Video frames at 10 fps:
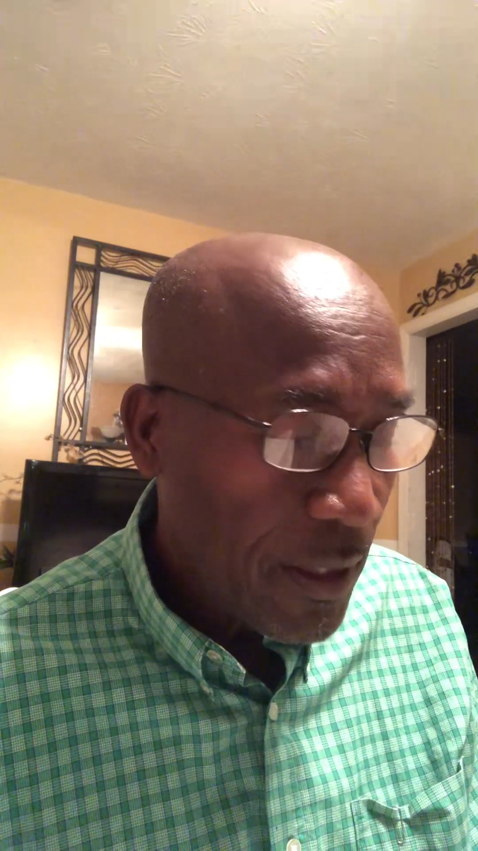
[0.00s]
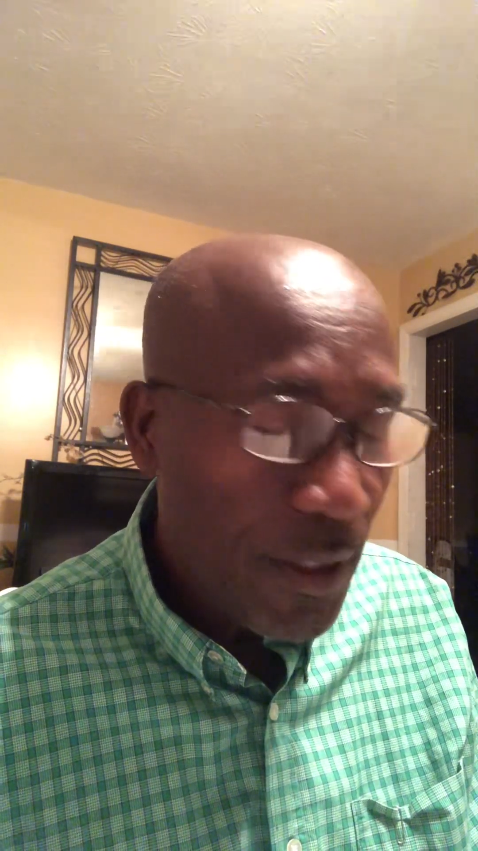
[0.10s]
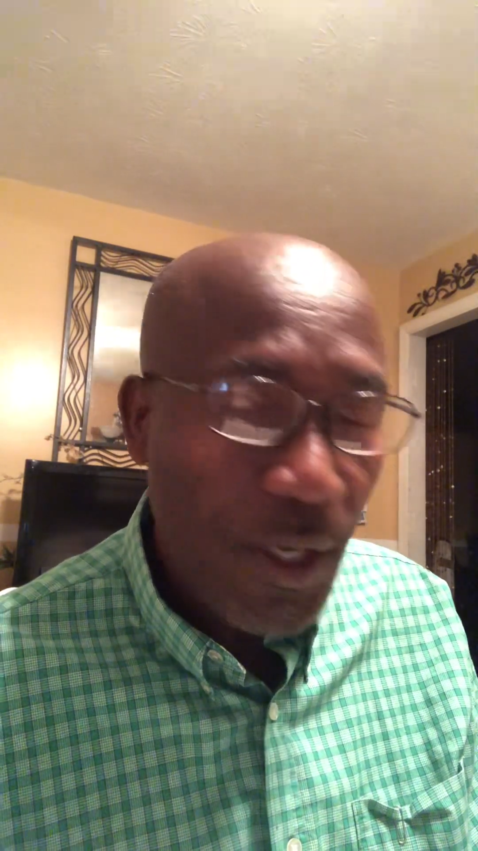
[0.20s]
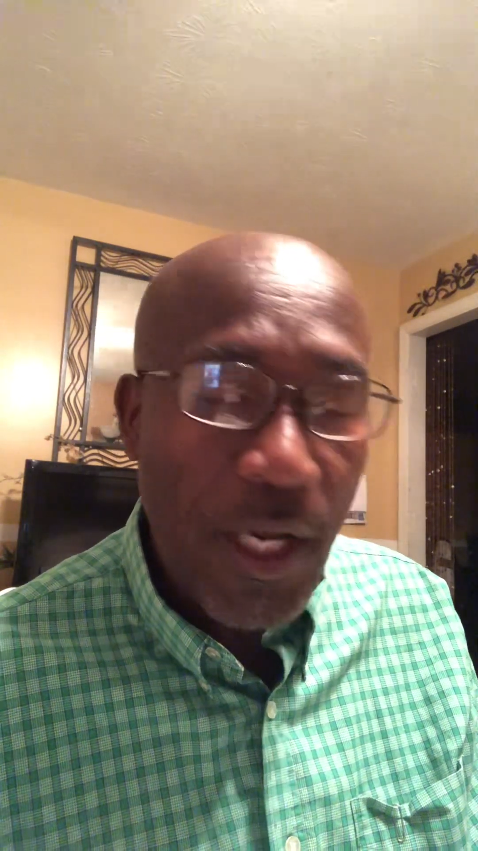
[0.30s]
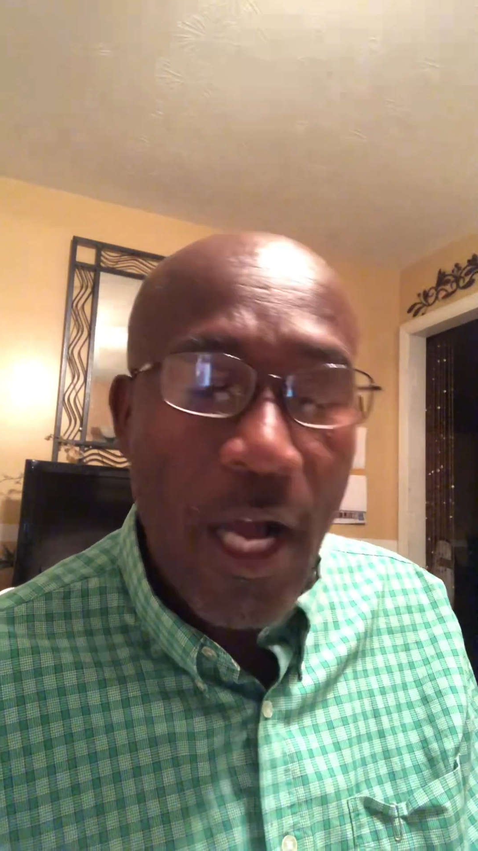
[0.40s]

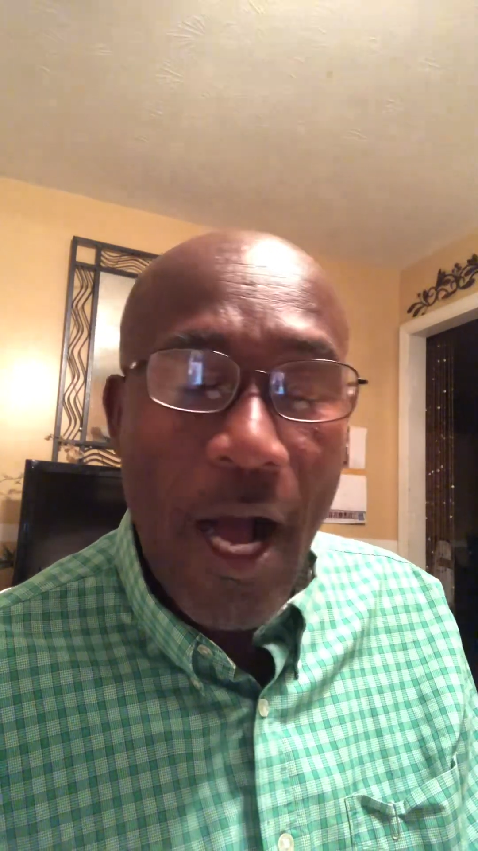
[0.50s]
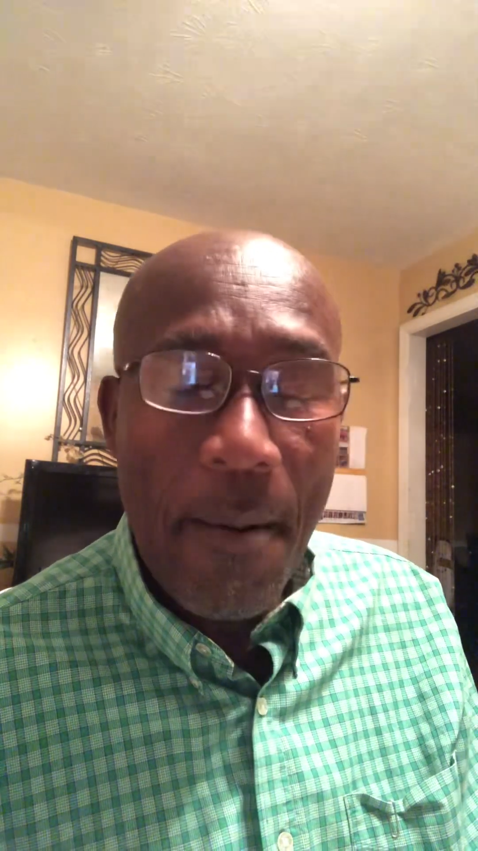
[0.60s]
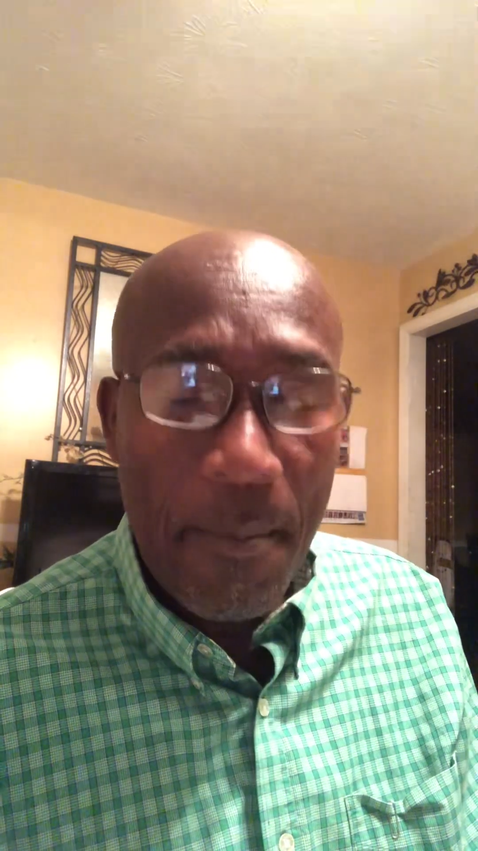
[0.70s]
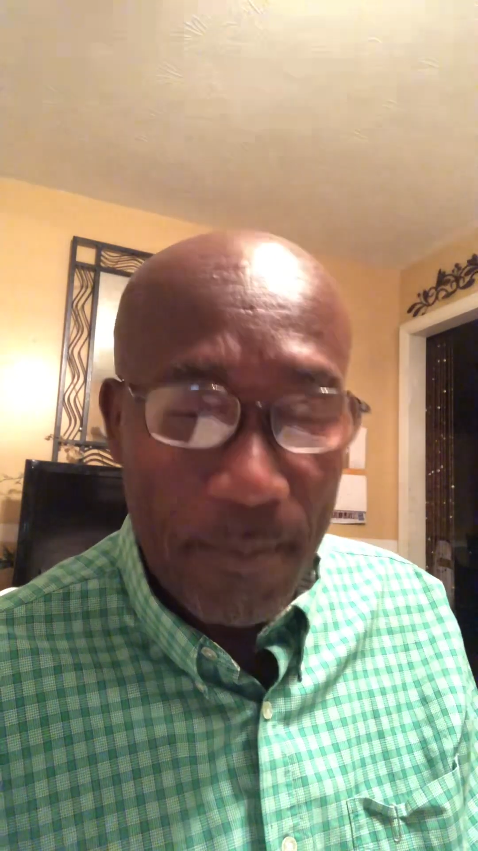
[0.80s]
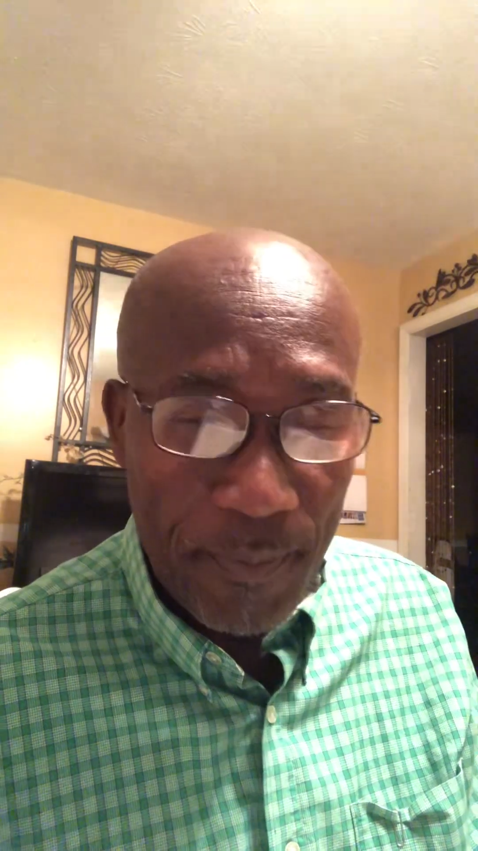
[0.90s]
to
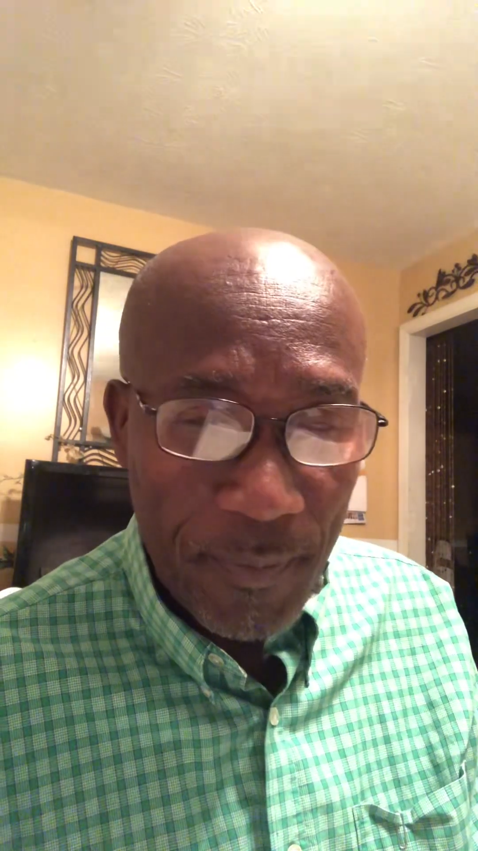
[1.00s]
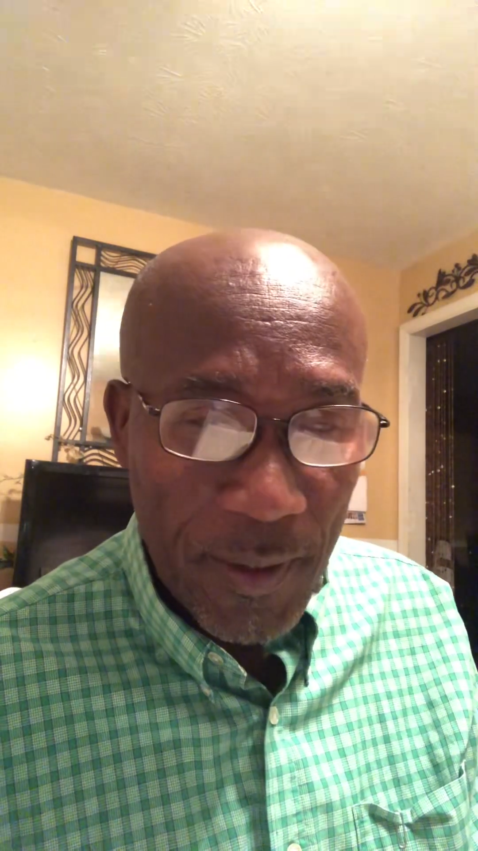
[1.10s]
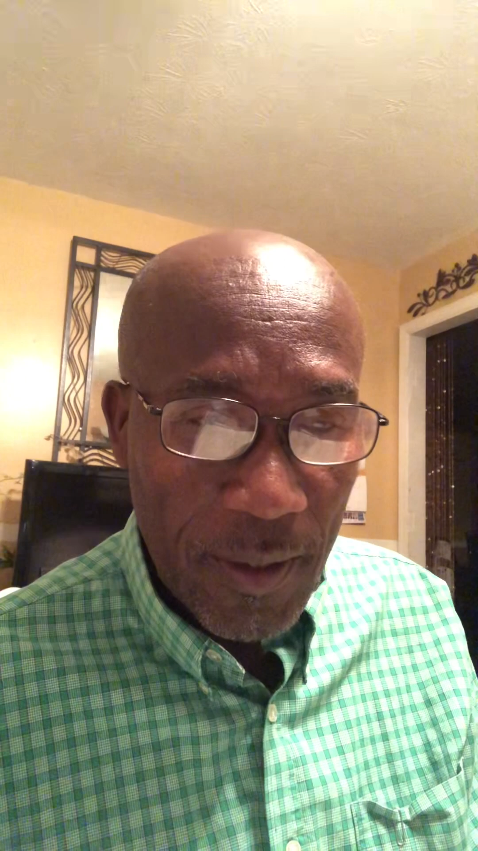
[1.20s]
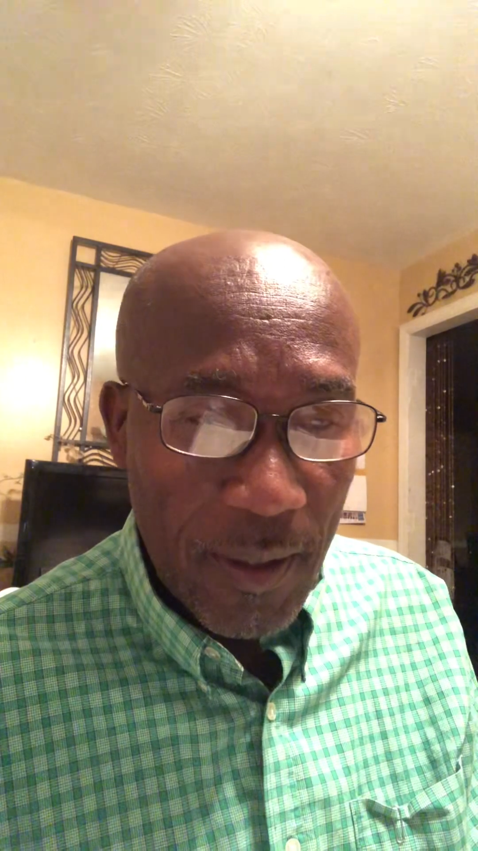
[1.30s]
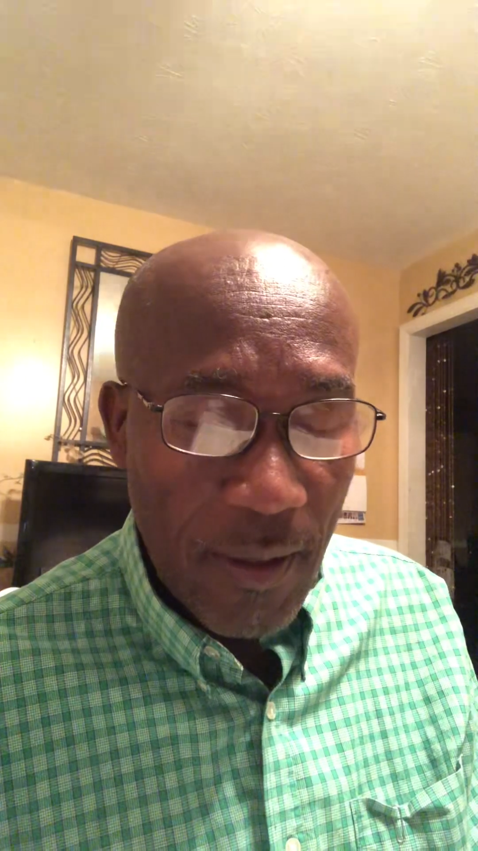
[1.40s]
come
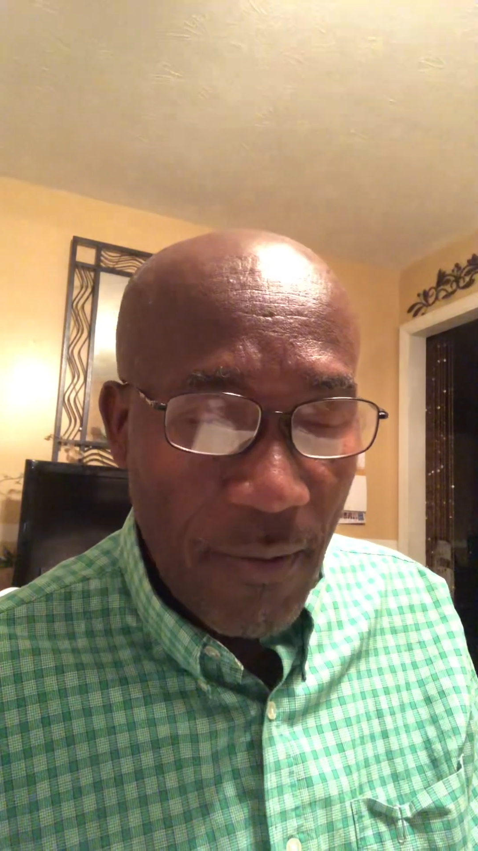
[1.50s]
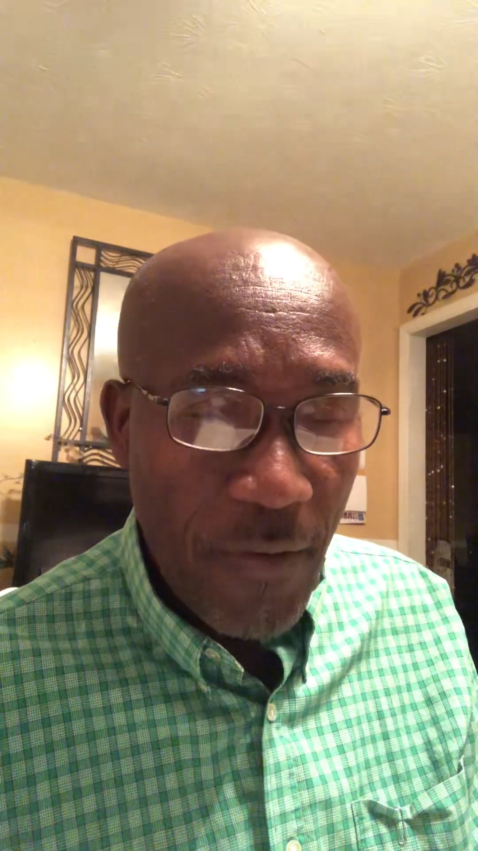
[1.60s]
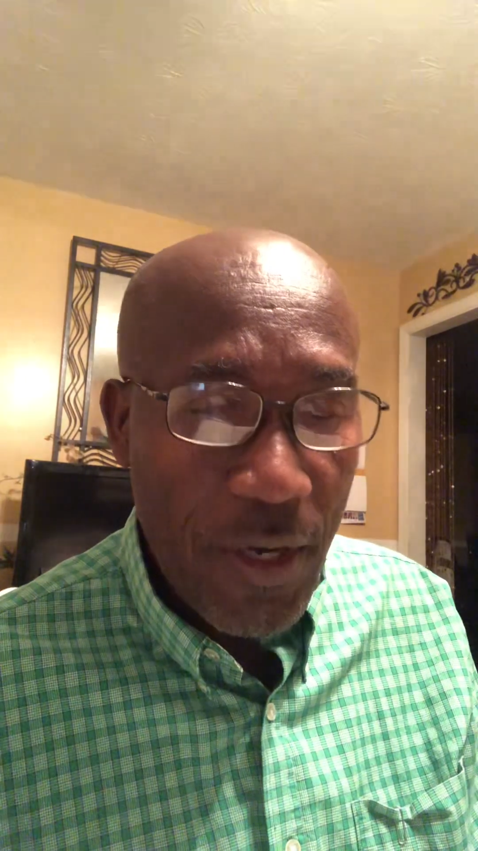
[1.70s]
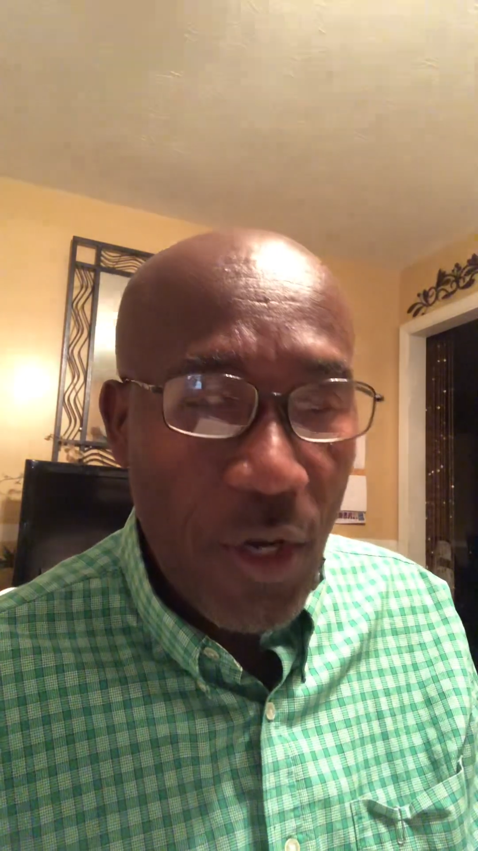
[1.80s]
for